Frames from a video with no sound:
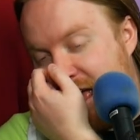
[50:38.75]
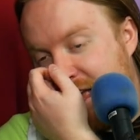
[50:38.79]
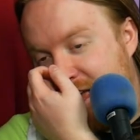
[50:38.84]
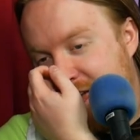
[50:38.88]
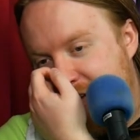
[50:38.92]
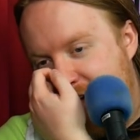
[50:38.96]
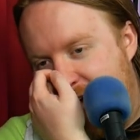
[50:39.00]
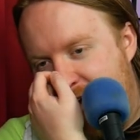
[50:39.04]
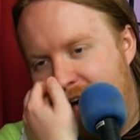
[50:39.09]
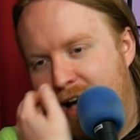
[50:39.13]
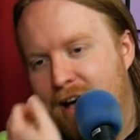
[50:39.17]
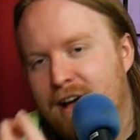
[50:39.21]

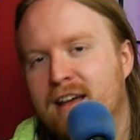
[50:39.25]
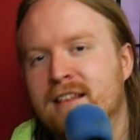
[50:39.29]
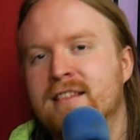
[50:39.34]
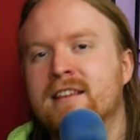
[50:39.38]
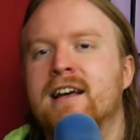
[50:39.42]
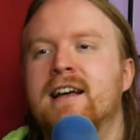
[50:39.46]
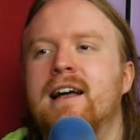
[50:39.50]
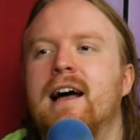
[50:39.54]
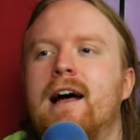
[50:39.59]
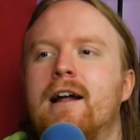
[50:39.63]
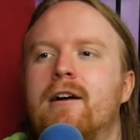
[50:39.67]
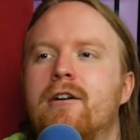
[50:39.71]
yeah, and
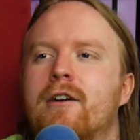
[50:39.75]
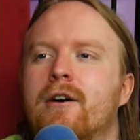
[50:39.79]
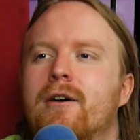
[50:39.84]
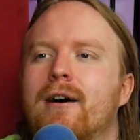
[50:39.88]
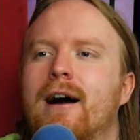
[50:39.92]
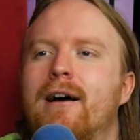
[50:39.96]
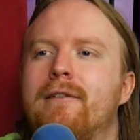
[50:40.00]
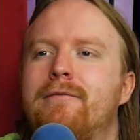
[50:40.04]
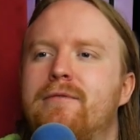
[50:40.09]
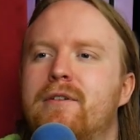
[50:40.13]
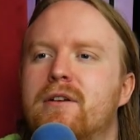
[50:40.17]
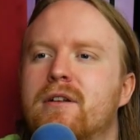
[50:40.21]
like I don't know,
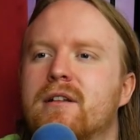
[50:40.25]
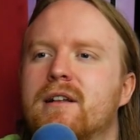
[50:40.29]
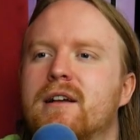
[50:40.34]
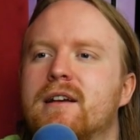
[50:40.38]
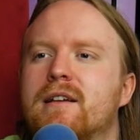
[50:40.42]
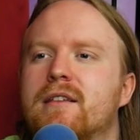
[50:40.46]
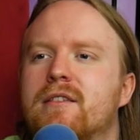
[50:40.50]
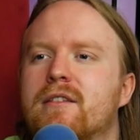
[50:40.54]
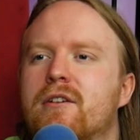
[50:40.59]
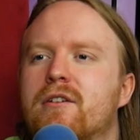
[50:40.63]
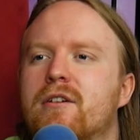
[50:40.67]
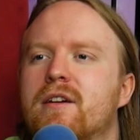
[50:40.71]
I feel
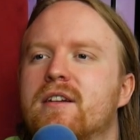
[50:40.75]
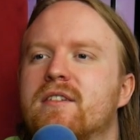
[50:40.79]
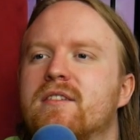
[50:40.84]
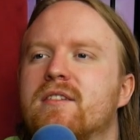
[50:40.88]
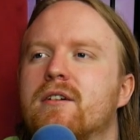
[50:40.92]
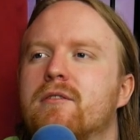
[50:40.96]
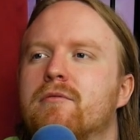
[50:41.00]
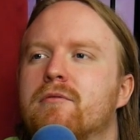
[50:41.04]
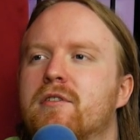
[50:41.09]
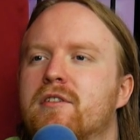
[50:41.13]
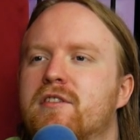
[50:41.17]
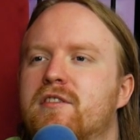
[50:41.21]
like there is
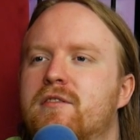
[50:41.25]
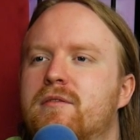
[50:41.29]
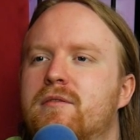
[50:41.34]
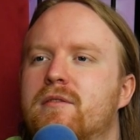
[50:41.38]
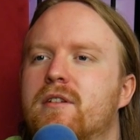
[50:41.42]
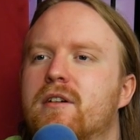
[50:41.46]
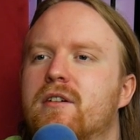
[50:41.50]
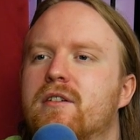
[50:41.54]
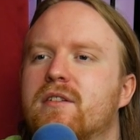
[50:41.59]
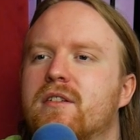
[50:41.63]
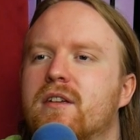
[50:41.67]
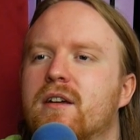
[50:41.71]
yeah. a res-
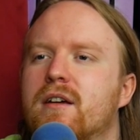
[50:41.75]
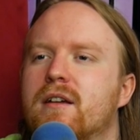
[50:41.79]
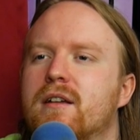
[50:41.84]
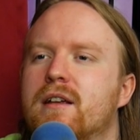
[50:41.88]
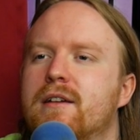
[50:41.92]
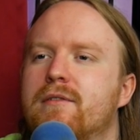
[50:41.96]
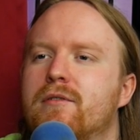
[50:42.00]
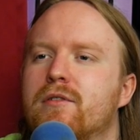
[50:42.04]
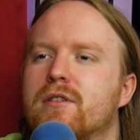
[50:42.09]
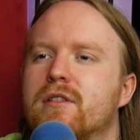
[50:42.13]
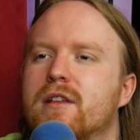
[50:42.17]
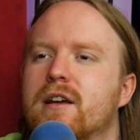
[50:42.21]
there's a
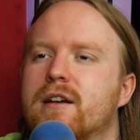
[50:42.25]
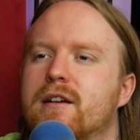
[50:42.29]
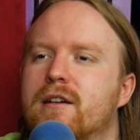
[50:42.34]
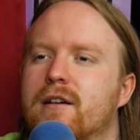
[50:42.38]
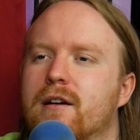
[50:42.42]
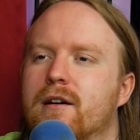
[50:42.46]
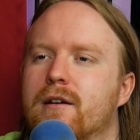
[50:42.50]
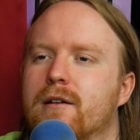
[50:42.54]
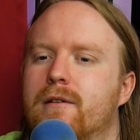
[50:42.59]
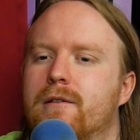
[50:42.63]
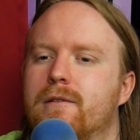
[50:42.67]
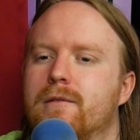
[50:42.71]
even like
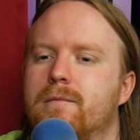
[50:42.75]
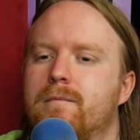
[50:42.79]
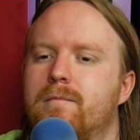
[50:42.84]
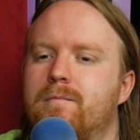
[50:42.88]
a